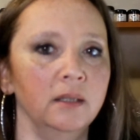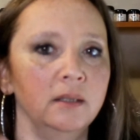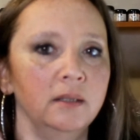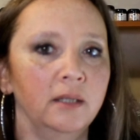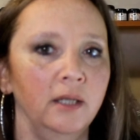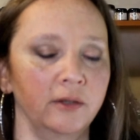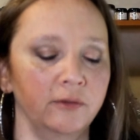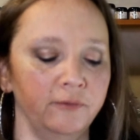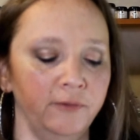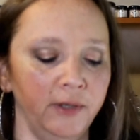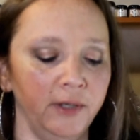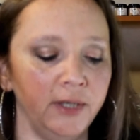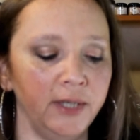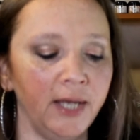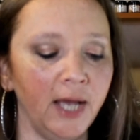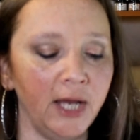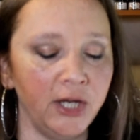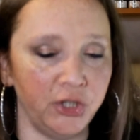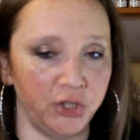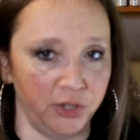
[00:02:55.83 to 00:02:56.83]
Now the
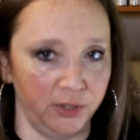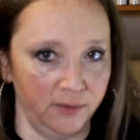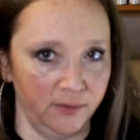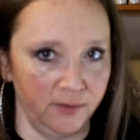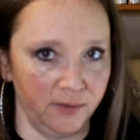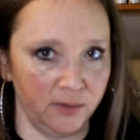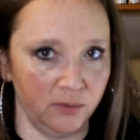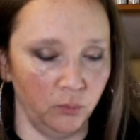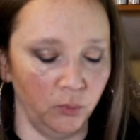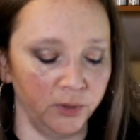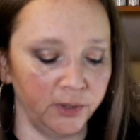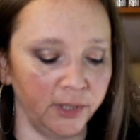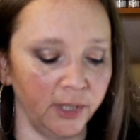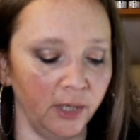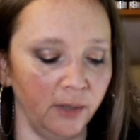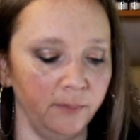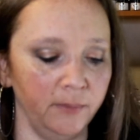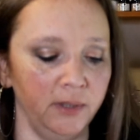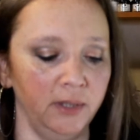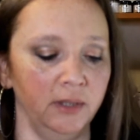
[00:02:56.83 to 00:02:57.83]
variations would
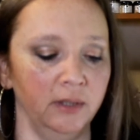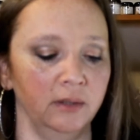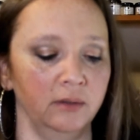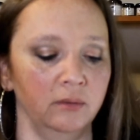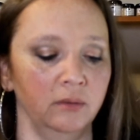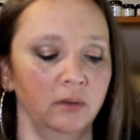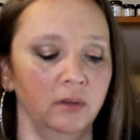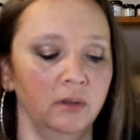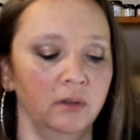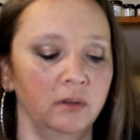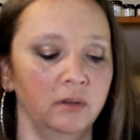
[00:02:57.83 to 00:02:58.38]
come in